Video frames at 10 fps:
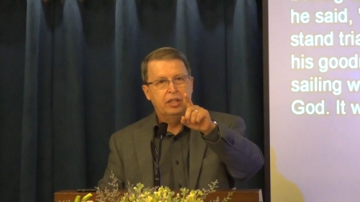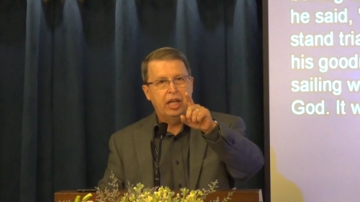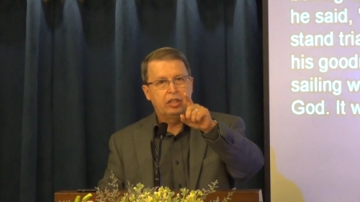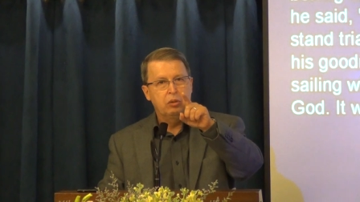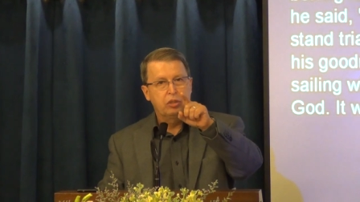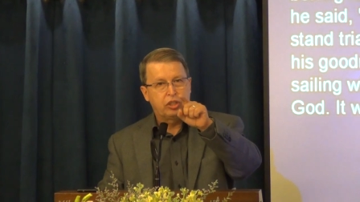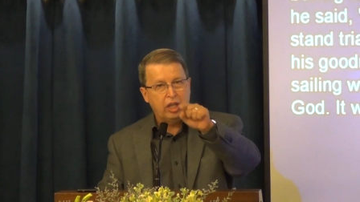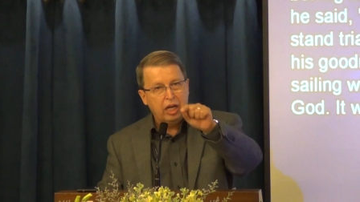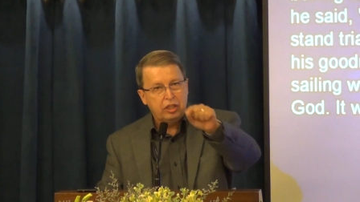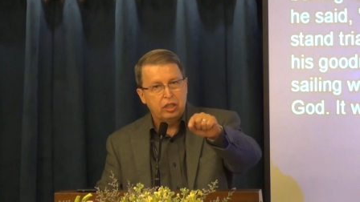that you
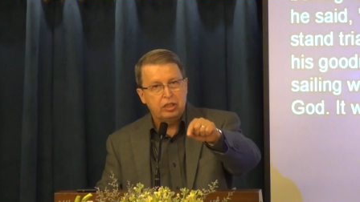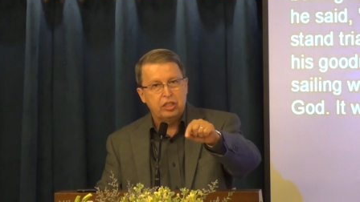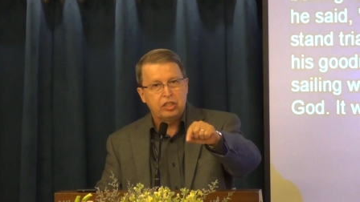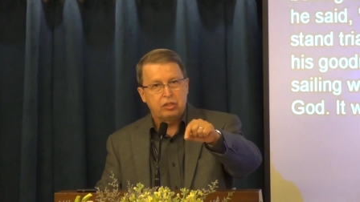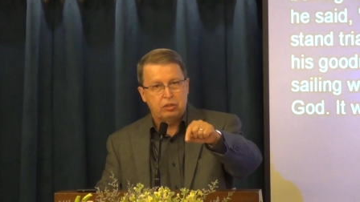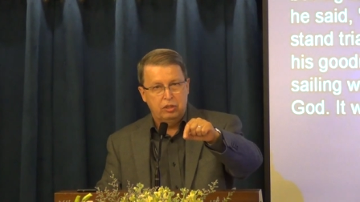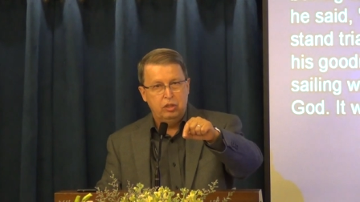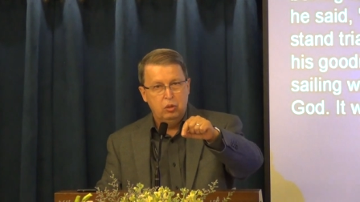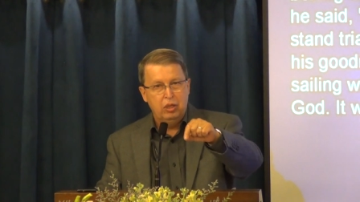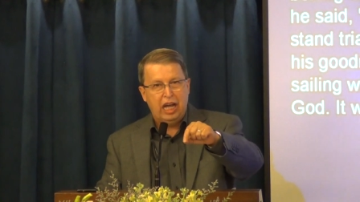started this
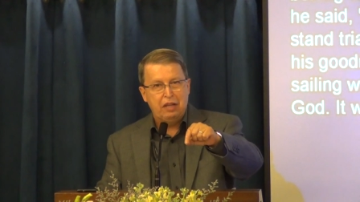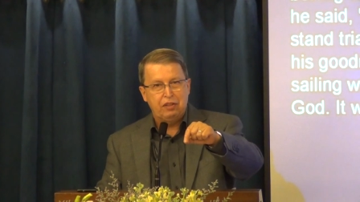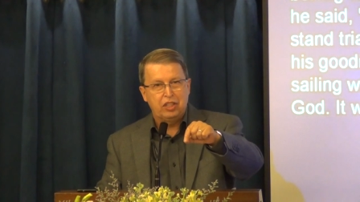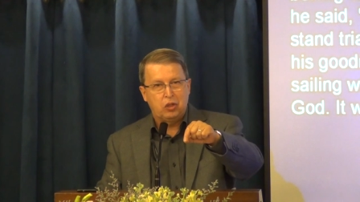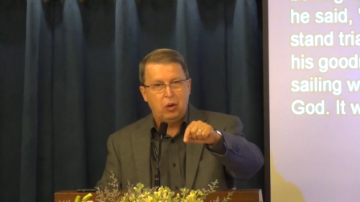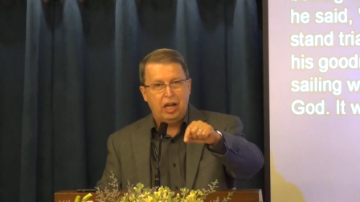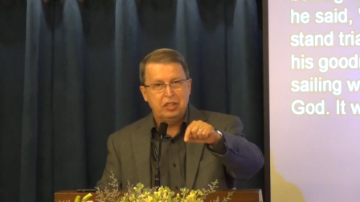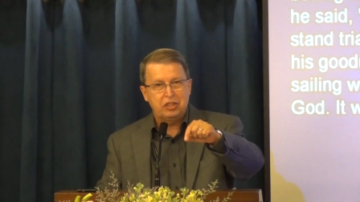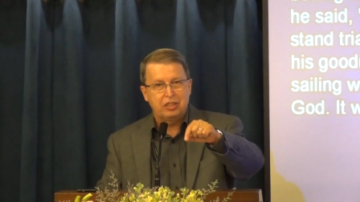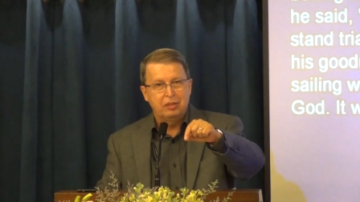new life in
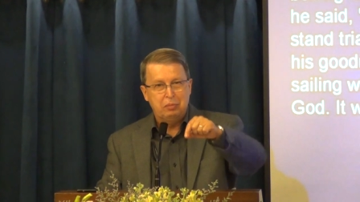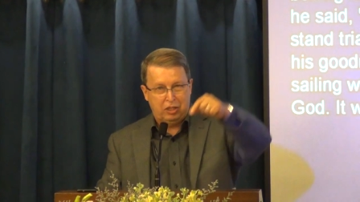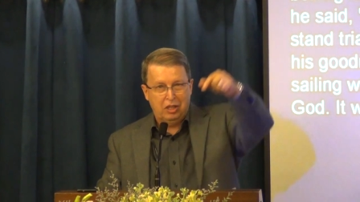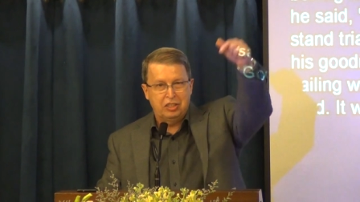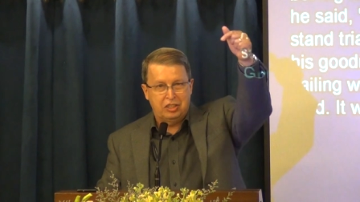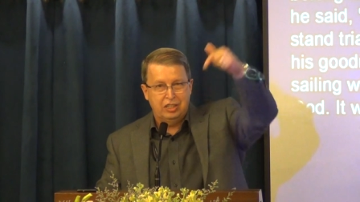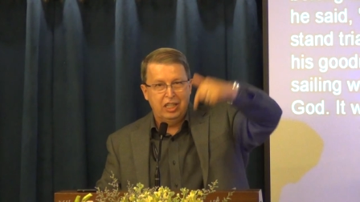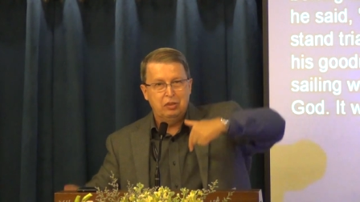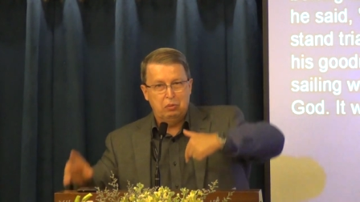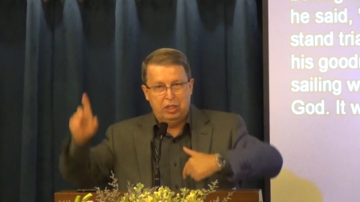Christ, because
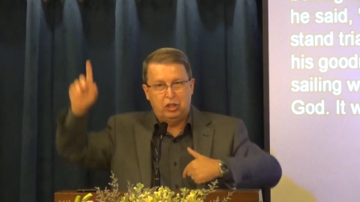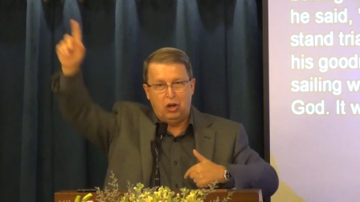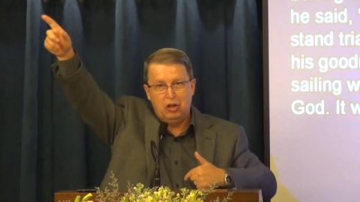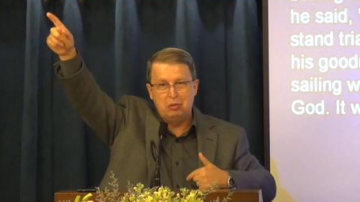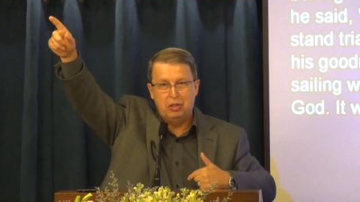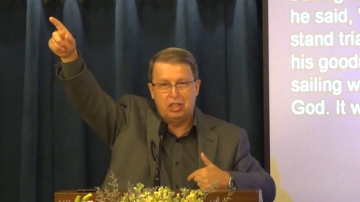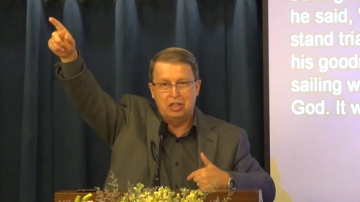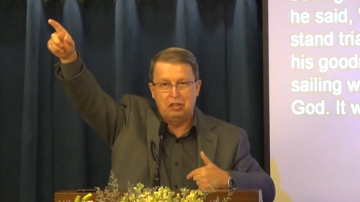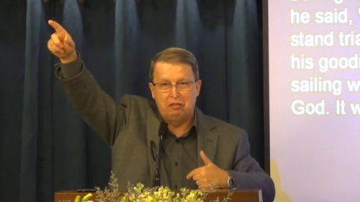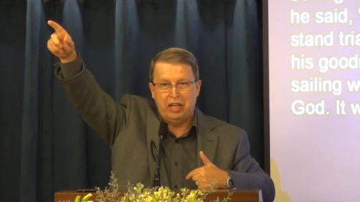he returned
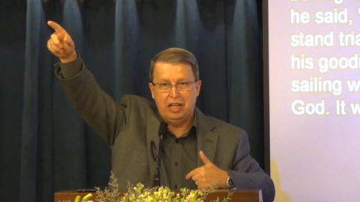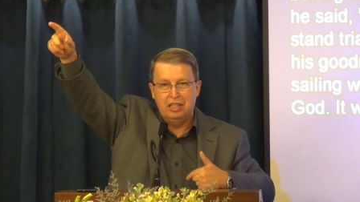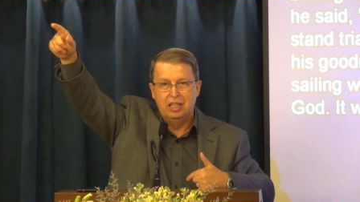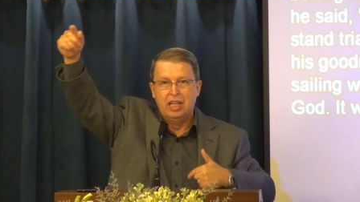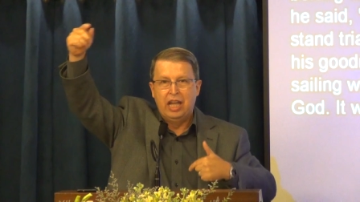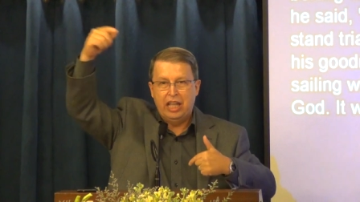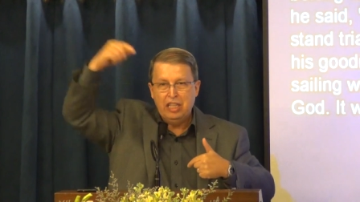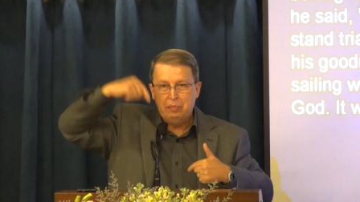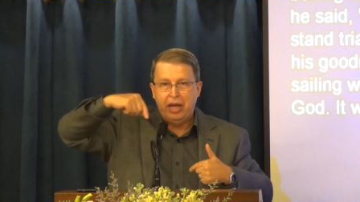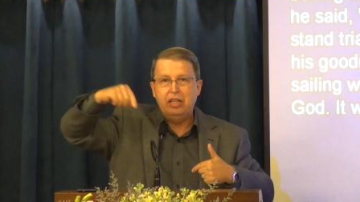within the veil and
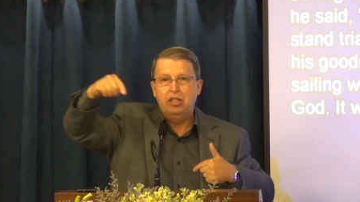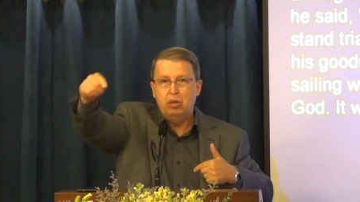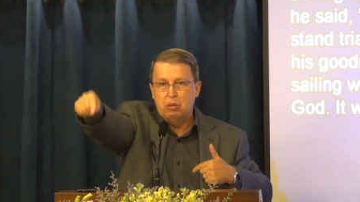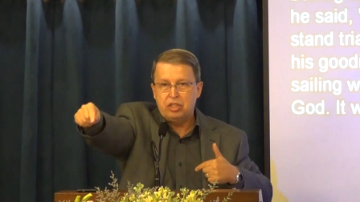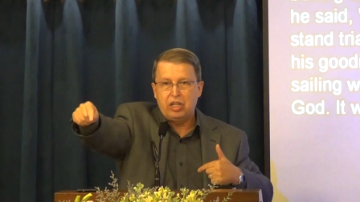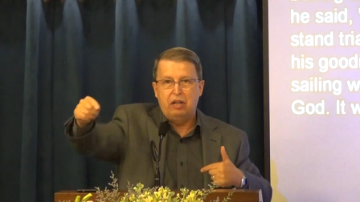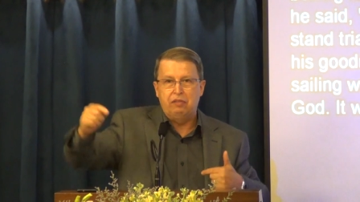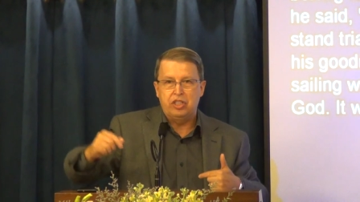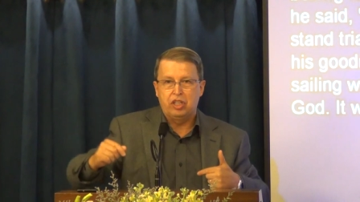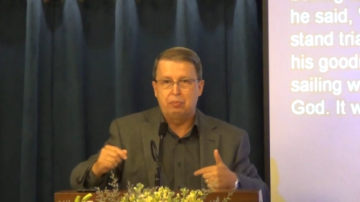he made your
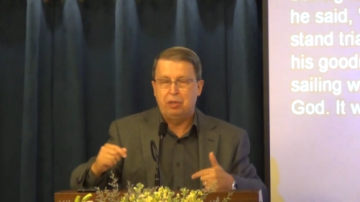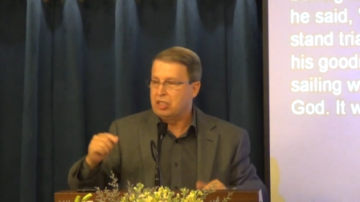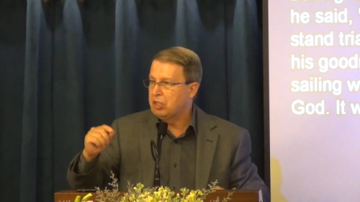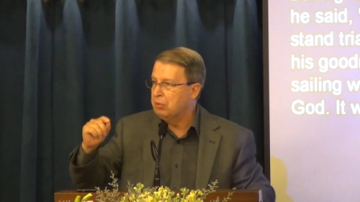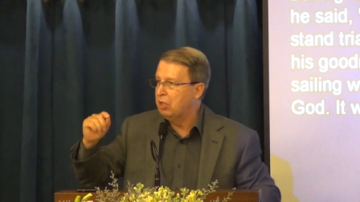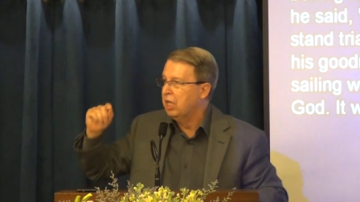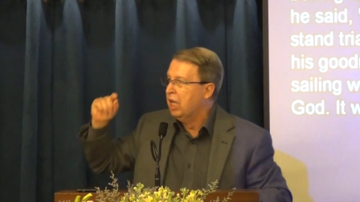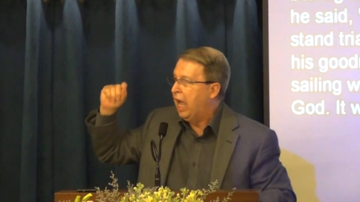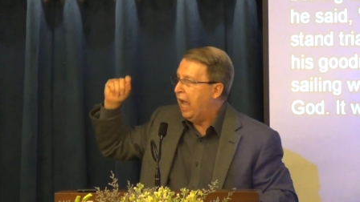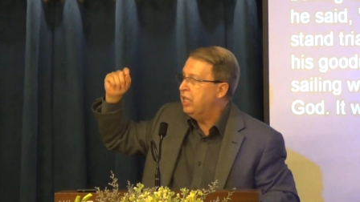salvation possible.
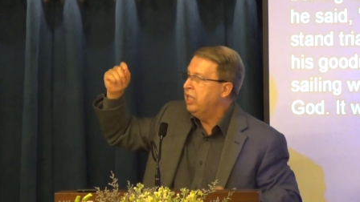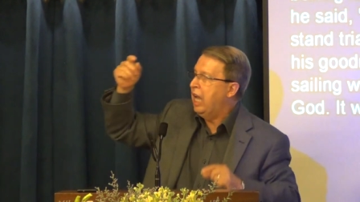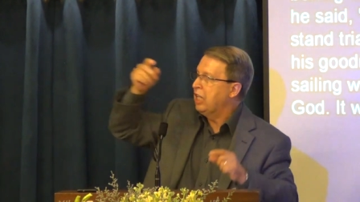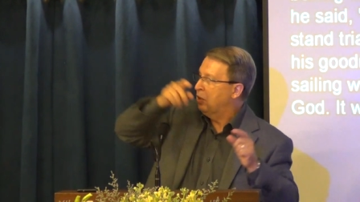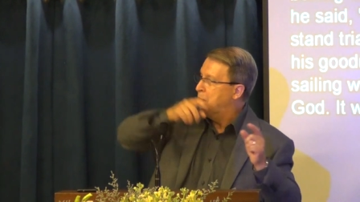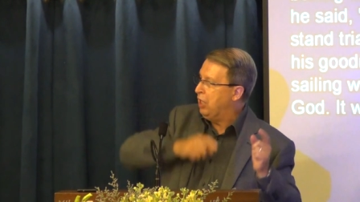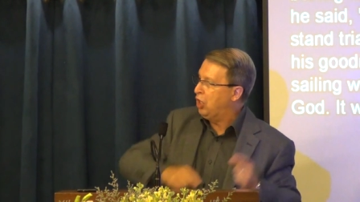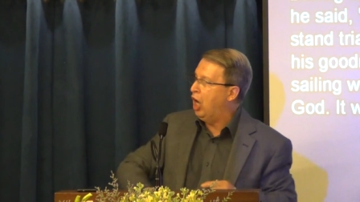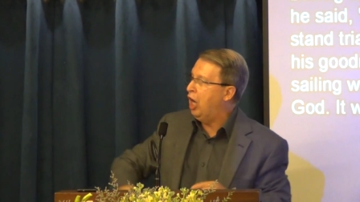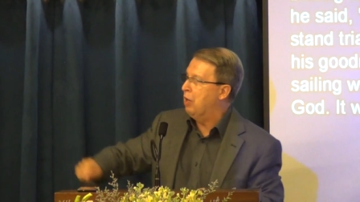And he has
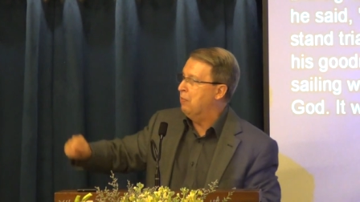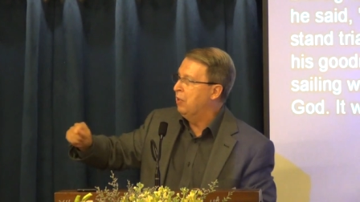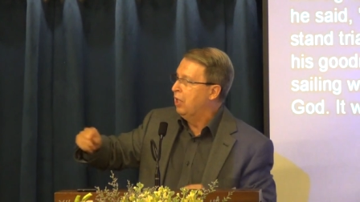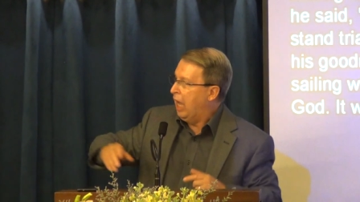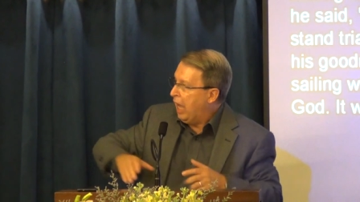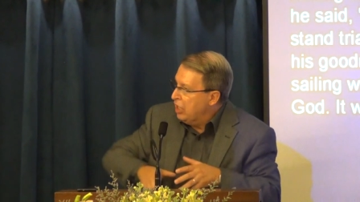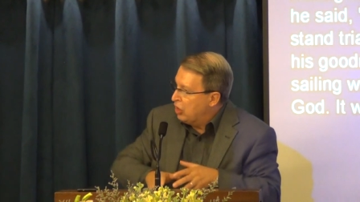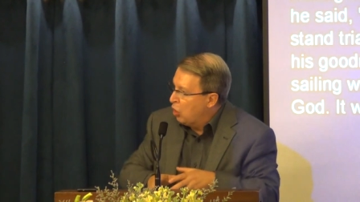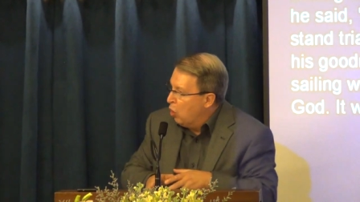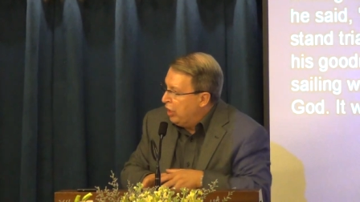become and
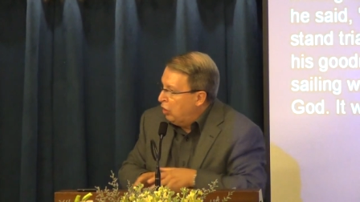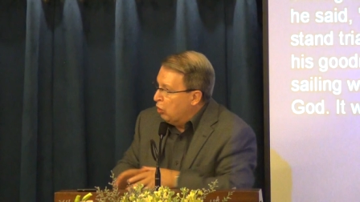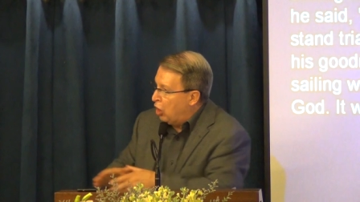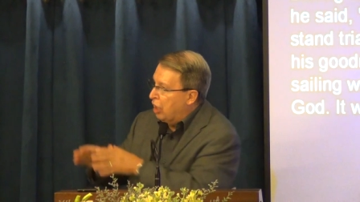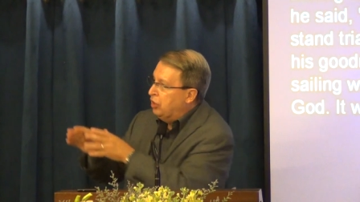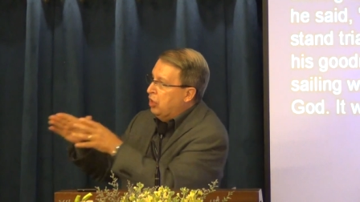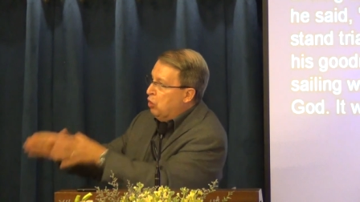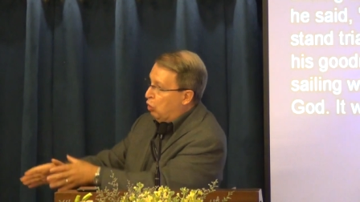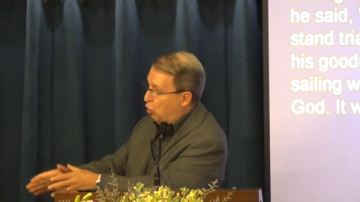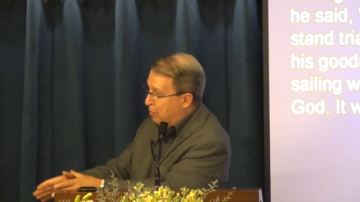is going to
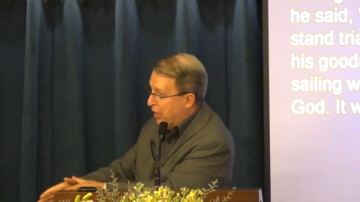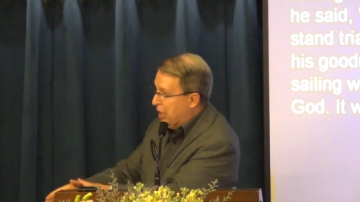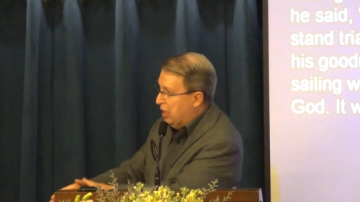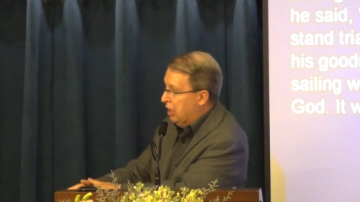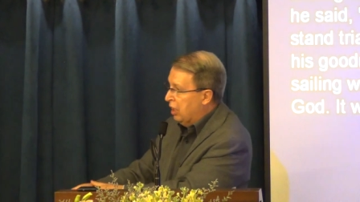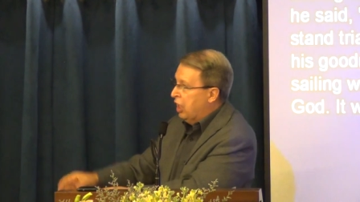continue to be